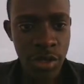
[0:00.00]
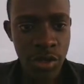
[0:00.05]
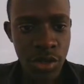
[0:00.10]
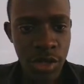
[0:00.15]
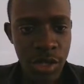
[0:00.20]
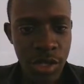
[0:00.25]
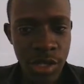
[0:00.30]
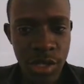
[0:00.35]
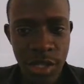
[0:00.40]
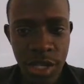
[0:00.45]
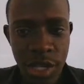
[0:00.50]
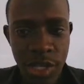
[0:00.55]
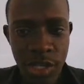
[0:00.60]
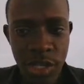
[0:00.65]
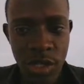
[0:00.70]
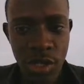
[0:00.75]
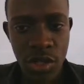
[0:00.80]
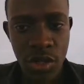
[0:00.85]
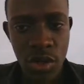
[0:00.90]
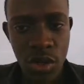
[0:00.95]
So in this
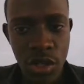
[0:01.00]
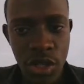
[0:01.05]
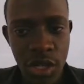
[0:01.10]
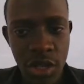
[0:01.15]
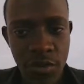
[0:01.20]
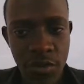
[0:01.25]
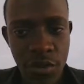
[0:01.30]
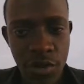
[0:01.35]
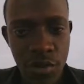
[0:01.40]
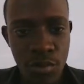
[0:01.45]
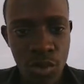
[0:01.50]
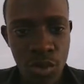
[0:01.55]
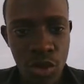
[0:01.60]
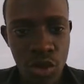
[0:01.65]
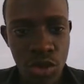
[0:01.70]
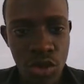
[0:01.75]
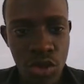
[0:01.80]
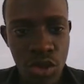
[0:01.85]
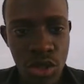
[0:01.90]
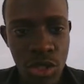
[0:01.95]
case, it's login from
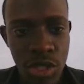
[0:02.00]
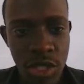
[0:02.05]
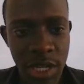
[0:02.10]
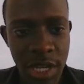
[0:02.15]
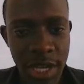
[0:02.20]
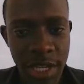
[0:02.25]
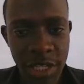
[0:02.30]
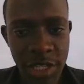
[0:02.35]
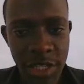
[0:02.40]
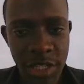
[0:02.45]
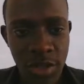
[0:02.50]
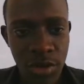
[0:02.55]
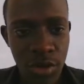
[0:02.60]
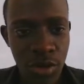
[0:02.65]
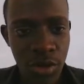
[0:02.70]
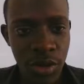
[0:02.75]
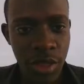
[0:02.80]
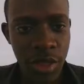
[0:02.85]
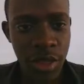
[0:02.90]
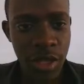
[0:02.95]
dot dot slash
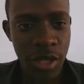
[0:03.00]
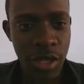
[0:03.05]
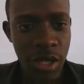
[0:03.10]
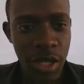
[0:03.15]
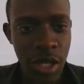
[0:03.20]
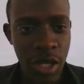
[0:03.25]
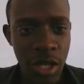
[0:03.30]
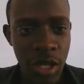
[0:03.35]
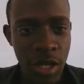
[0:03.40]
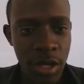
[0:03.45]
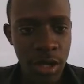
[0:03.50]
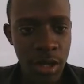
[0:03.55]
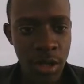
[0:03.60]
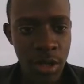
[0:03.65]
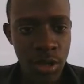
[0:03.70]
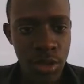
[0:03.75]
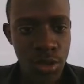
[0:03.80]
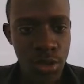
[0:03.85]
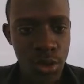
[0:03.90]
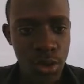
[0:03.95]
auth.
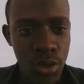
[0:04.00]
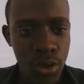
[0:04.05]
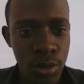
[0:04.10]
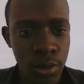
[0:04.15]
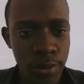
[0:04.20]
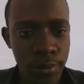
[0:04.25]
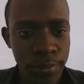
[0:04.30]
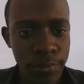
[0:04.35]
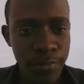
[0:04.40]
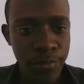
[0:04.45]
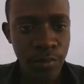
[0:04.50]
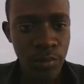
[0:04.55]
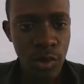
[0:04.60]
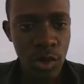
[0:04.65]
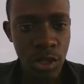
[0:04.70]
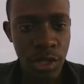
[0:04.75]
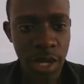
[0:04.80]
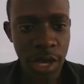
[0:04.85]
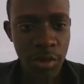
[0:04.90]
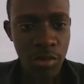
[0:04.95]
So
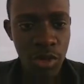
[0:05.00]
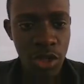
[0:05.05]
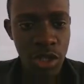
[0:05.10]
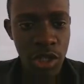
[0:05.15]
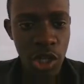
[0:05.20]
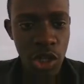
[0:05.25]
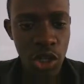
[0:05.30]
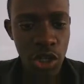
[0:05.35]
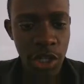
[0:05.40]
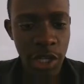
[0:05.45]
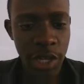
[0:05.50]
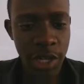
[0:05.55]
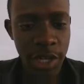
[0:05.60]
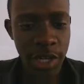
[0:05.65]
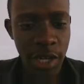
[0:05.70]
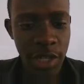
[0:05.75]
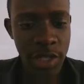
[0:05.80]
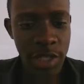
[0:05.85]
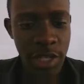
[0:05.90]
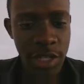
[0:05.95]
when I import
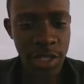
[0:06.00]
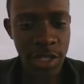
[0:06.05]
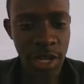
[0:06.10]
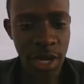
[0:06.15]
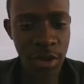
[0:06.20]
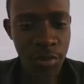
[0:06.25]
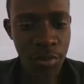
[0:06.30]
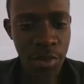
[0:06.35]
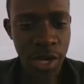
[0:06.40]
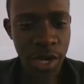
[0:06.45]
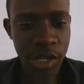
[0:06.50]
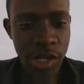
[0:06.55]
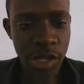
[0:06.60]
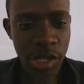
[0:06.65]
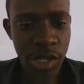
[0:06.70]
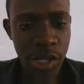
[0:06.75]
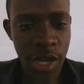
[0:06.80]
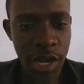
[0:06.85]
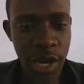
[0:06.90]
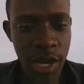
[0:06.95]
login, I'll just come right
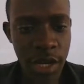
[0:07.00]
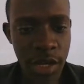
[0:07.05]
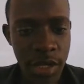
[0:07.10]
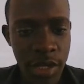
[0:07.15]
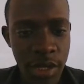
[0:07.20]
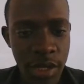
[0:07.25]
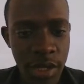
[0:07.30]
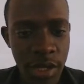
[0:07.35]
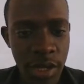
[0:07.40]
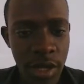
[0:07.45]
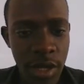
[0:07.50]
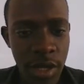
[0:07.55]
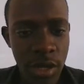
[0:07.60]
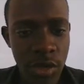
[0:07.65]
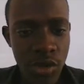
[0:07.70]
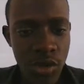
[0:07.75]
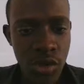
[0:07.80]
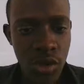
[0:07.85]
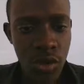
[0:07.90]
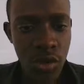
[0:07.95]
in here.
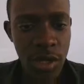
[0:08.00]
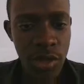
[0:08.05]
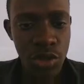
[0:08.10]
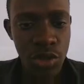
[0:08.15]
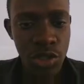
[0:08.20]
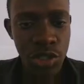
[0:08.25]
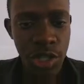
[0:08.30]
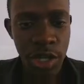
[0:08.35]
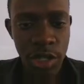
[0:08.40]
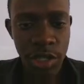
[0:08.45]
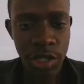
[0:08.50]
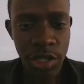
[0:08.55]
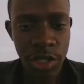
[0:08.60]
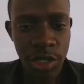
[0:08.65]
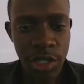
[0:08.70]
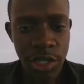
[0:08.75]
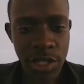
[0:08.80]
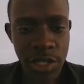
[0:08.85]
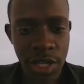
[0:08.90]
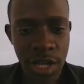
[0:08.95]
So what you shall
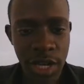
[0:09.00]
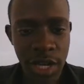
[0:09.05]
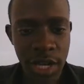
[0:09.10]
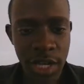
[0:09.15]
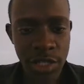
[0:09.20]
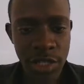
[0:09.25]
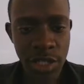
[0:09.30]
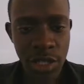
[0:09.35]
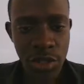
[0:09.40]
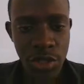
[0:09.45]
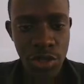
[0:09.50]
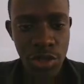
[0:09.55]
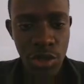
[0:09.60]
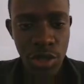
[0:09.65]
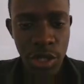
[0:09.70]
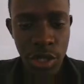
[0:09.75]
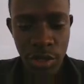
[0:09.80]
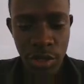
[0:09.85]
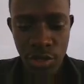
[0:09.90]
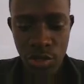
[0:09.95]
need is our access
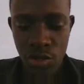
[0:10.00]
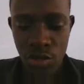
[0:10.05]
token.